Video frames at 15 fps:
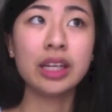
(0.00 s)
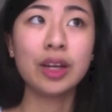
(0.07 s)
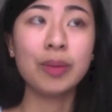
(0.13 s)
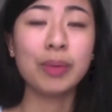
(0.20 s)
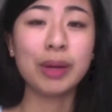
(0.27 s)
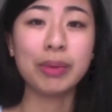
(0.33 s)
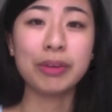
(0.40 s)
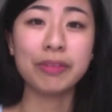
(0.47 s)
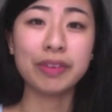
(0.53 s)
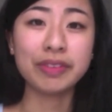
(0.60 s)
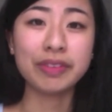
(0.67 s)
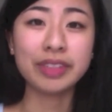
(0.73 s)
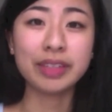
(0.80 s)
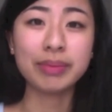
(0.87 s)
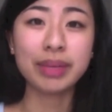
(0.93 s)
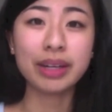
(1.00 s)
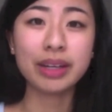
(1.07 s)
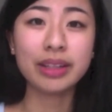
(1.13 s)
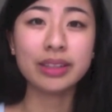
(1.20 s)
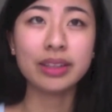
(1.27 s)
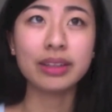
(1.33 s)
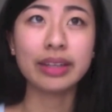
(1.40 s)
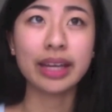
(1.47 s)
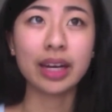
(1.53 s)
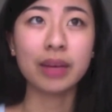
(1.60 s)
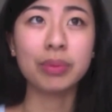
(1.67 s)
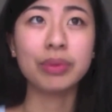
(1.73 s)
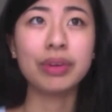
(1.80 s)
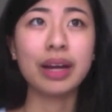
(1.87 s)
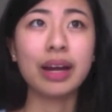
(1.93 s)
maybe 15 minutes. I'll get
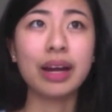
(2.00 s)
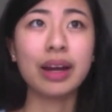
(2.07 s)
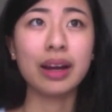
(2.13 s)
up